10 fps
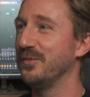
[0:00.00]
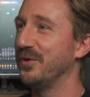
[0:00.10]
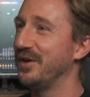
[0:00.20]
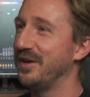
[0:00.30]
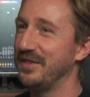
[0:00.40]

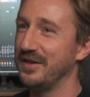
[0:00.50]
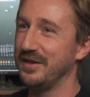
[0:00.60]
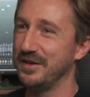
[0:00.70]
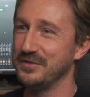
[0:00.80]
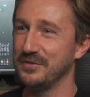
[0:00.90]
and
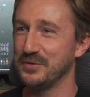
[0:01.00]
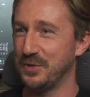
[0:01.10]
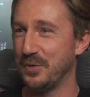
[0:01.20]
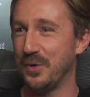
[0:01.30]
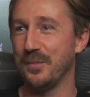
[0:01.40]
then I drive
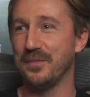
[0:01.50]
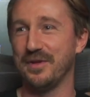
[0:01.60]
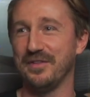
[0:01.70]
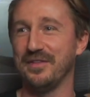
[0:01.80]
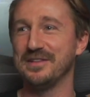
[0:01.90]
straight home,
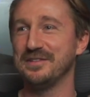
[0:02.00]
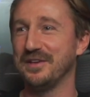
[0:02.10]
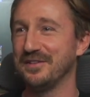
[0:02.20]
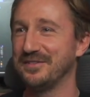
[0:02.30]
and then that's it.